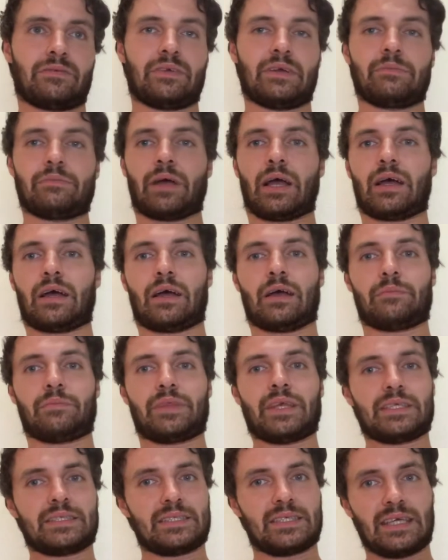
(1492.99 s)
him.
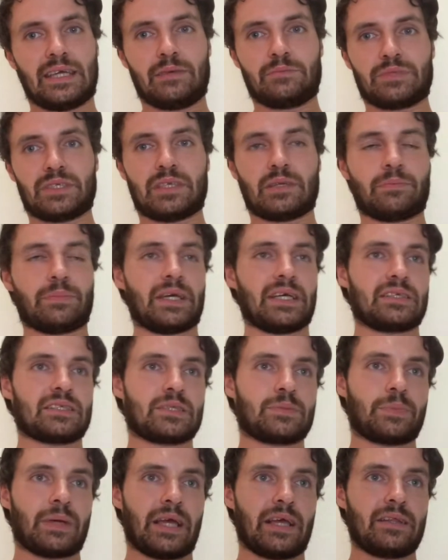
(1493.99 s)
This team's in a big
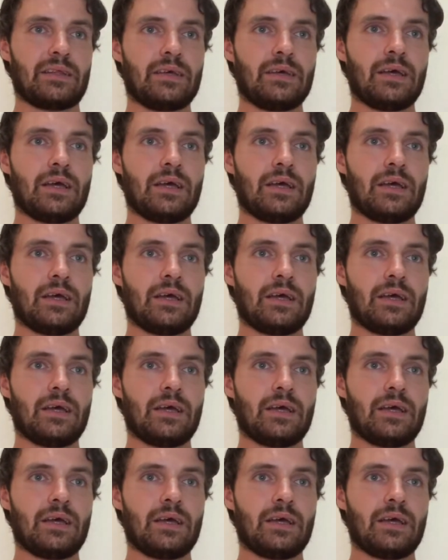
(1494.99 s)
spin.